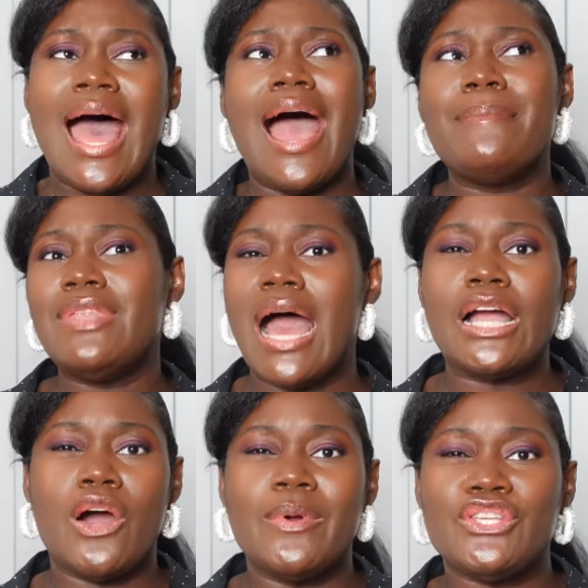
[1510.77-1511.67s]
I'm
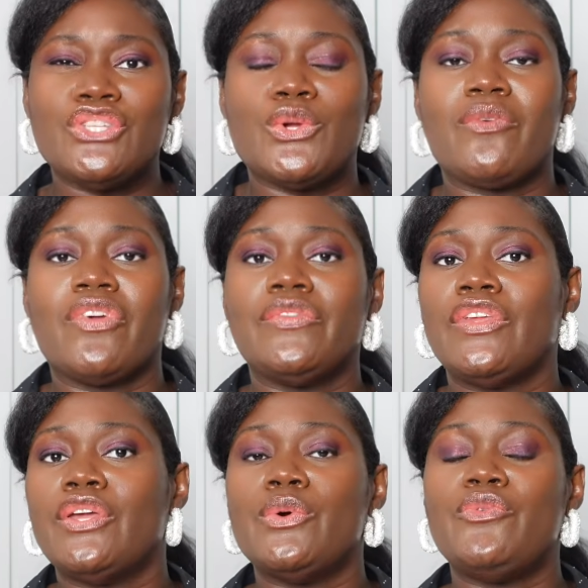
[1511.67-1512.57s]
not going to do a
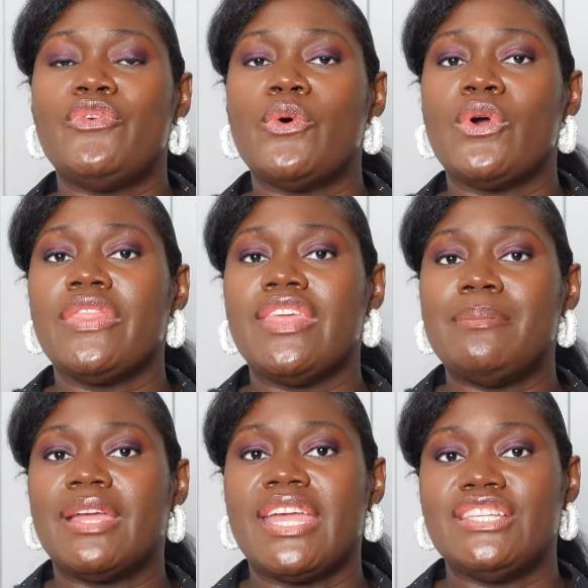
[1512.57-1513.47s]
review for the
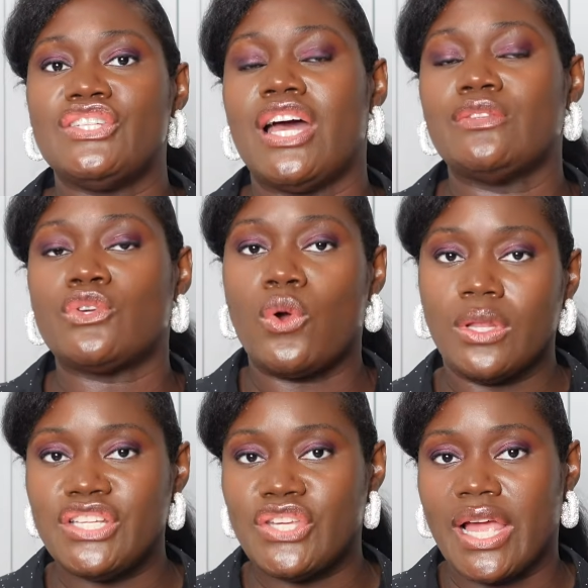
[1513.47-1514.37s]
Mackenzie Childs
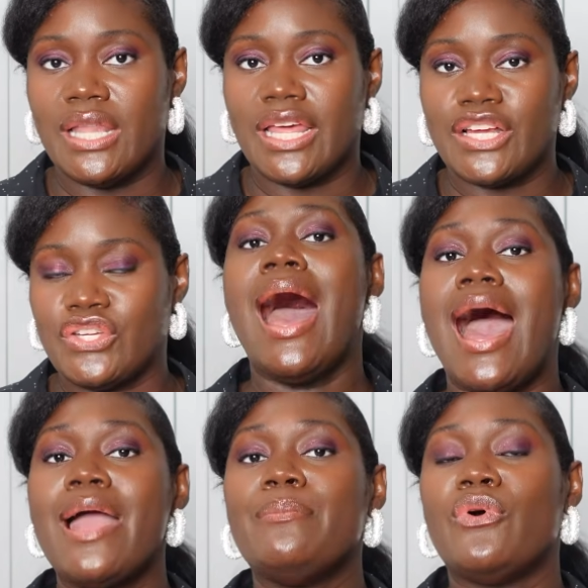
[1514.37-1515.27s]
Courtly Check collection.
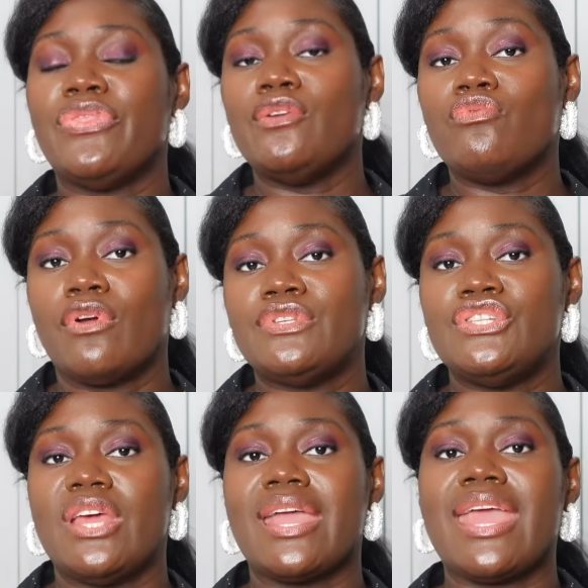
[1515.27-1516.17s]
I bought the Rosy
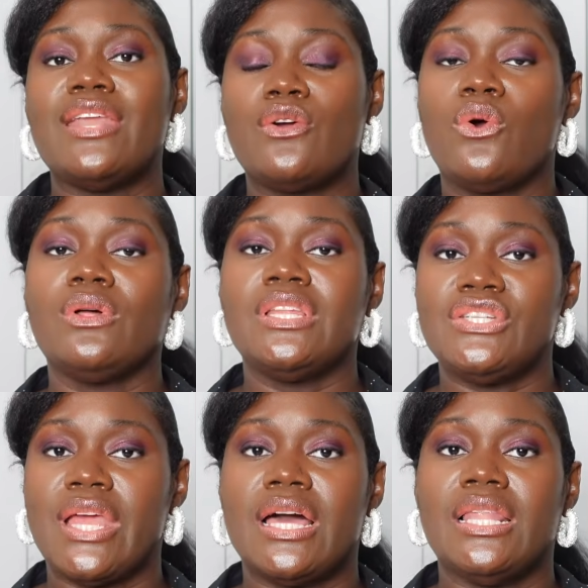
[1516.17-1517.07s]
Check and Courtly
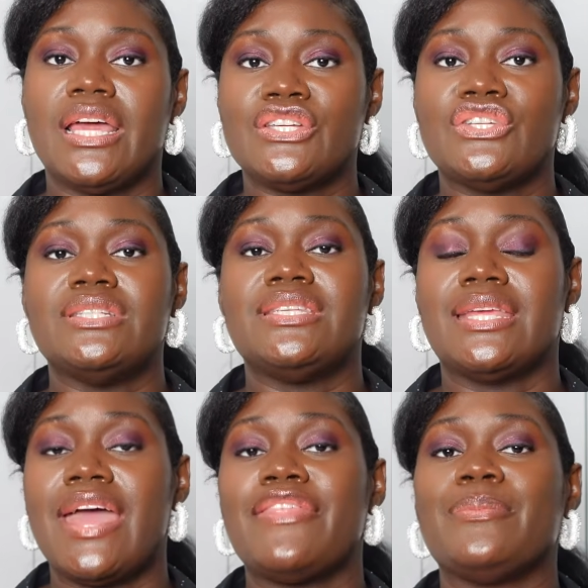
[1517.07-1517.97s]
Check collection
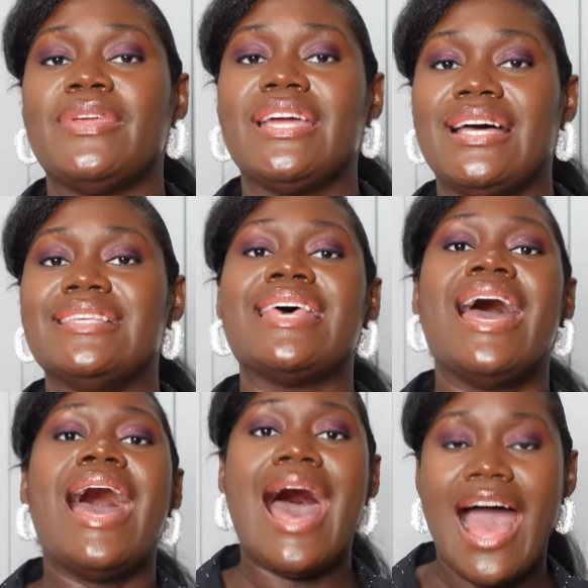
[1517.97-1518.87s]
together because
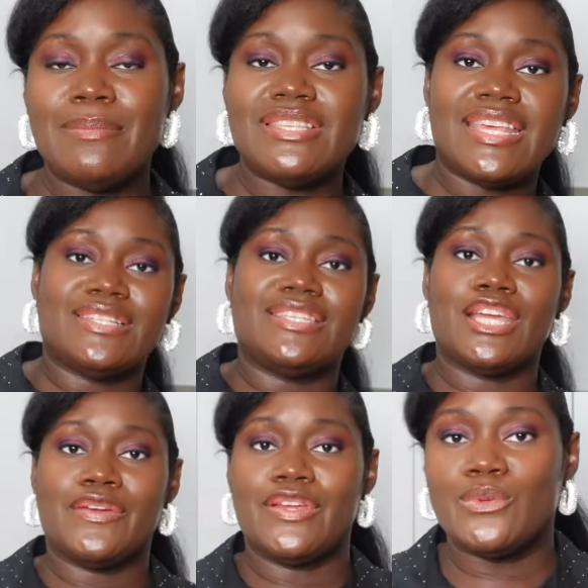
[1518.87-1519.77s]
I'm a
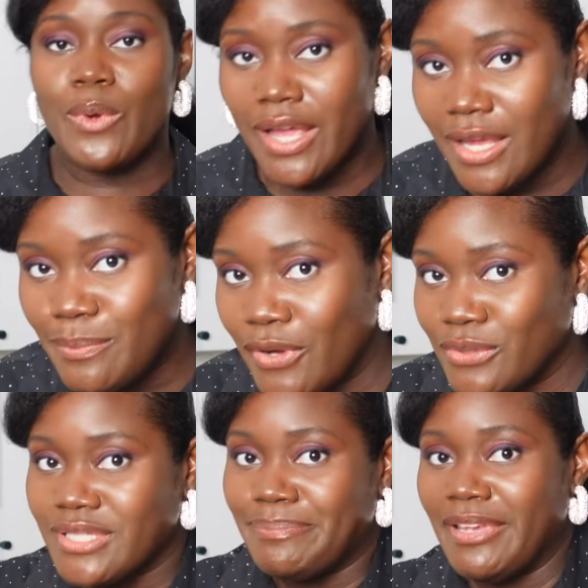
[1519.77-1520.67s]
Sagittarius. We're
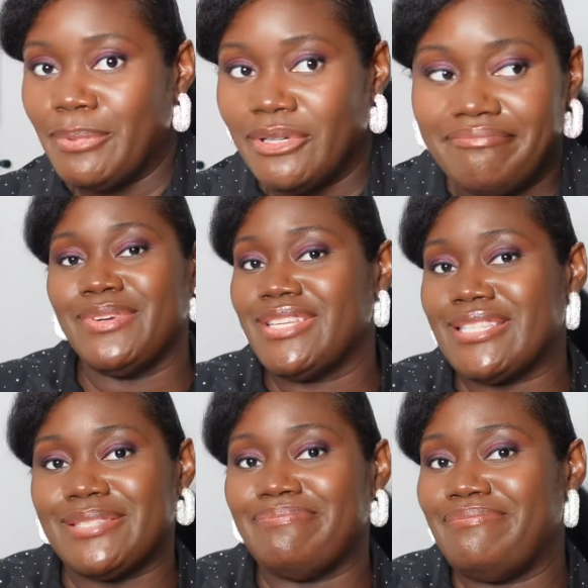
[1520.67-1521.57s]
impulse people. We
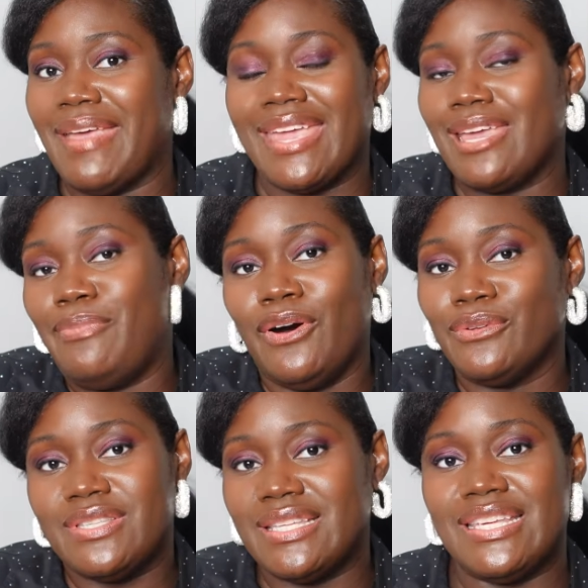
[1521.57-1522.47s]
just make
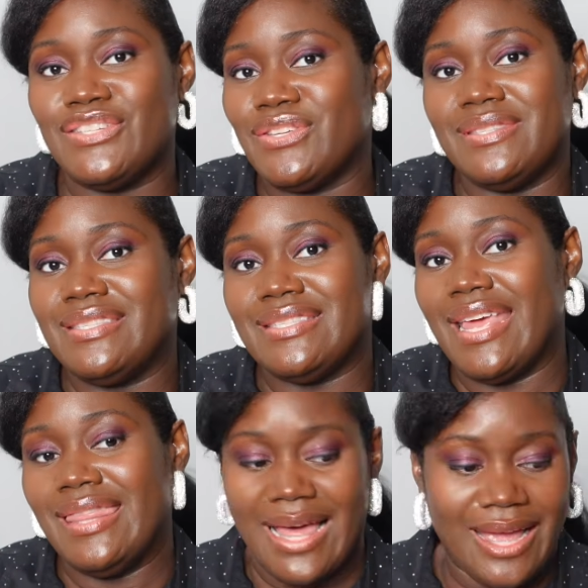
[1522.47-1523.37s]
impulse decisions
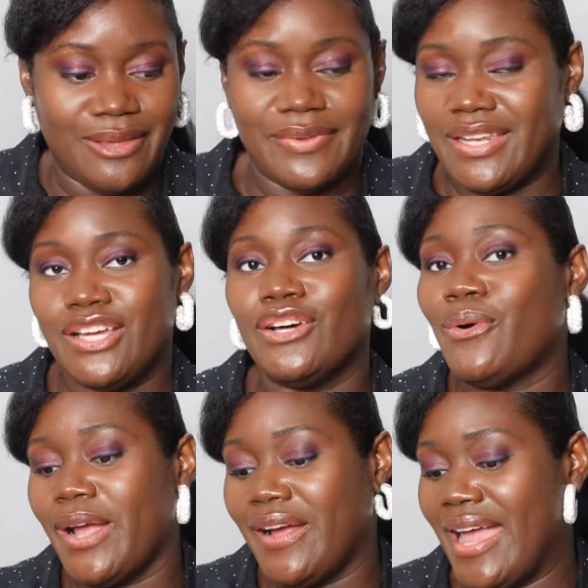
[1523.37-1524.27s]
in life, in
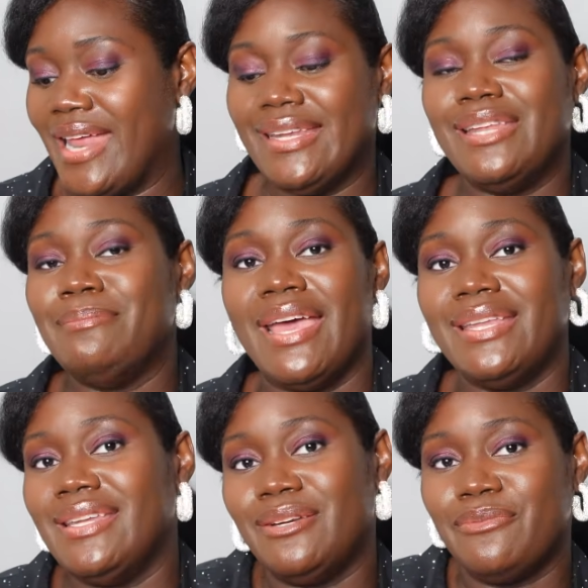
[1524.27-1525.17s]
cookware, and in
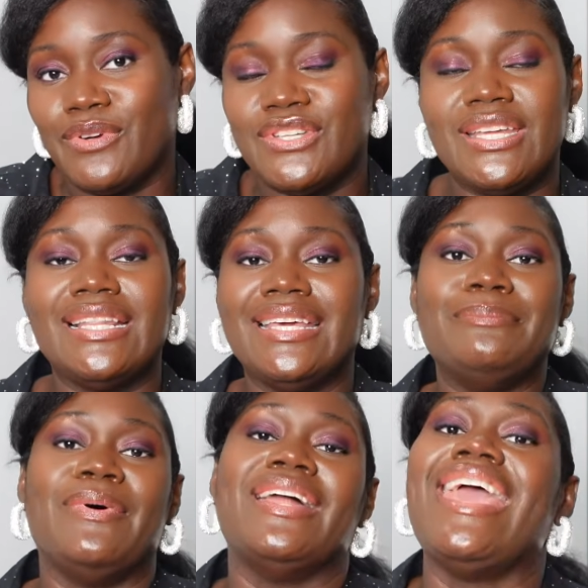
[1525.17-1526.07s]
men, unfortunately.
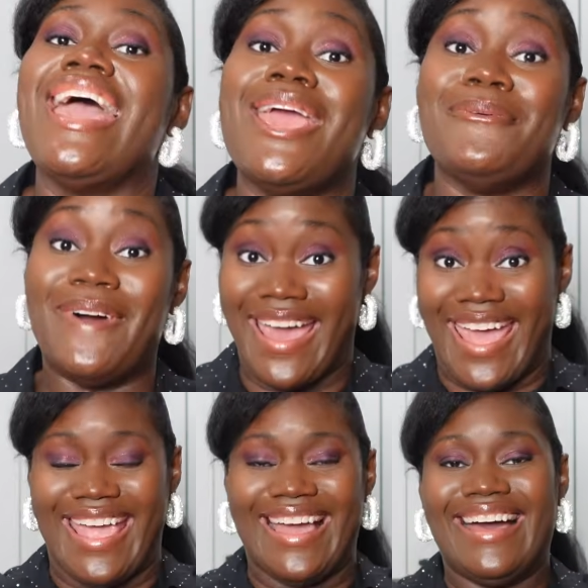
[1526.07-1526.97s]
But
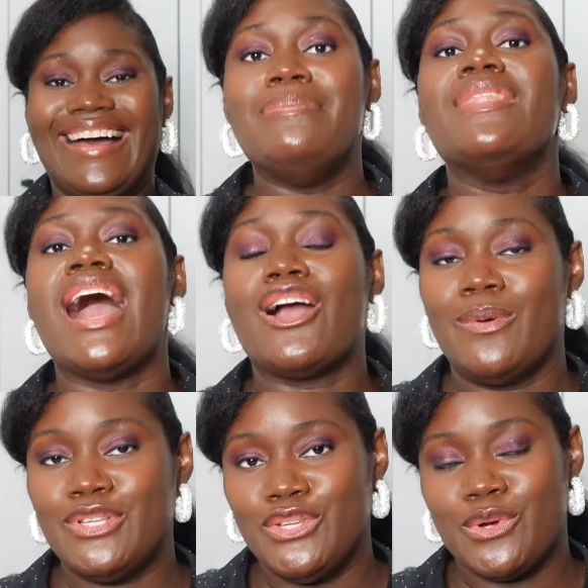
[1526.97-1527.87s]
anyway, I'm not
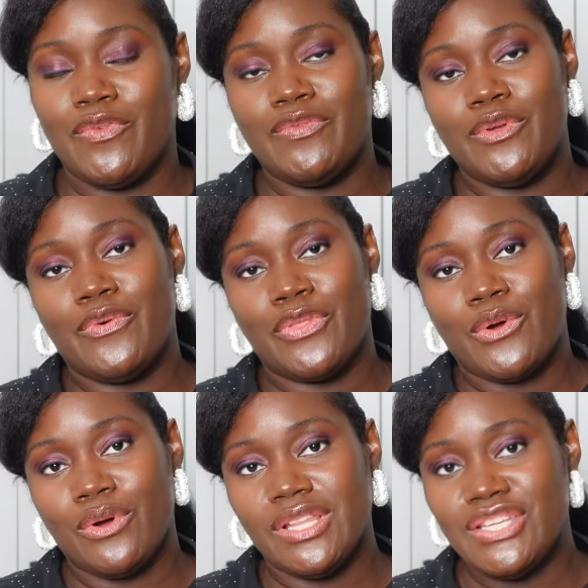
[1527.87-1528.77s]
going to do a review for the
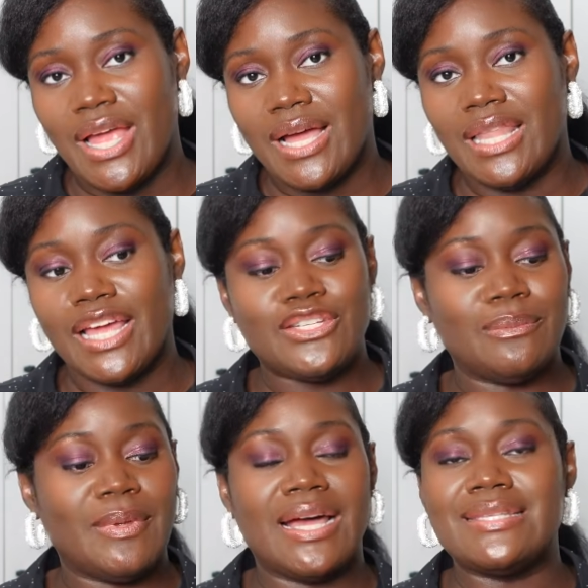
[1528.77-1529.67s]
Courtly Check
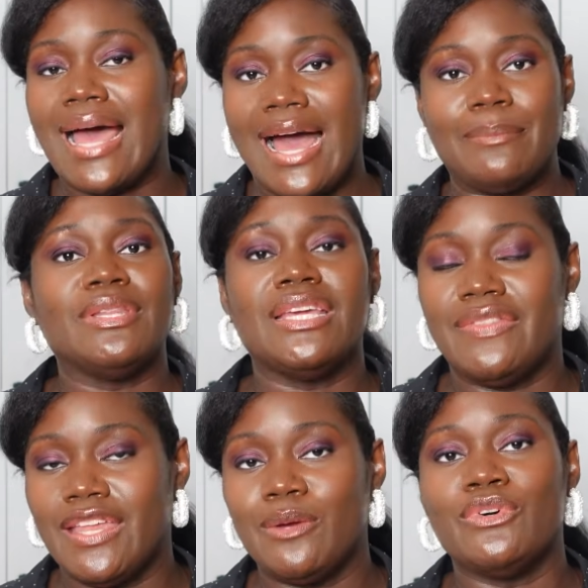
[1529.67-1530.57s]
collection because I believe
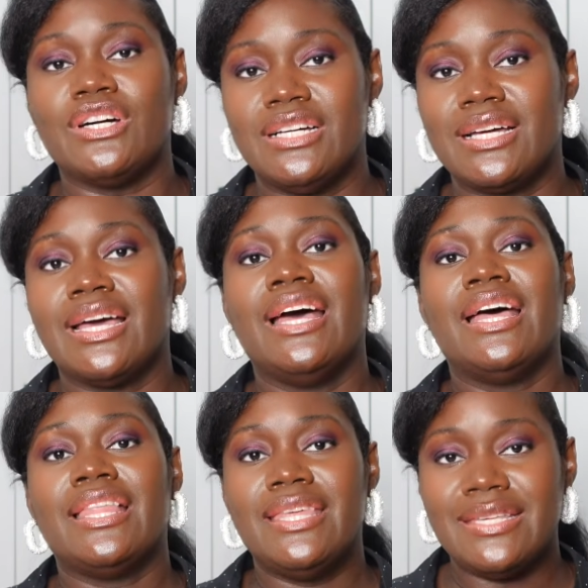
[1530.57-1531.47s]
that it will cook
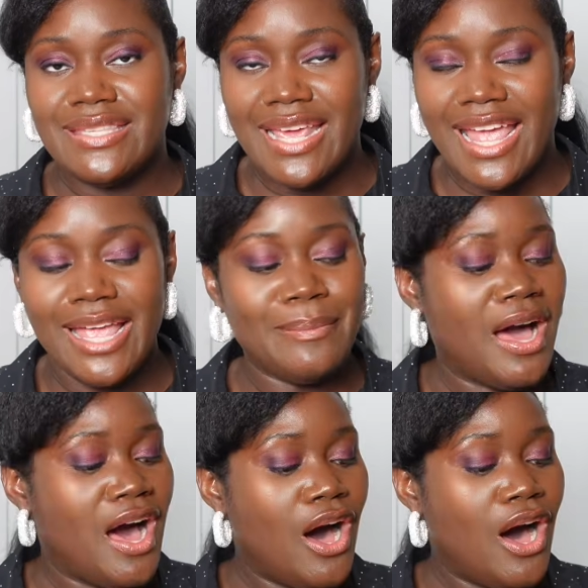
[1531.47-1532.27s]
the same.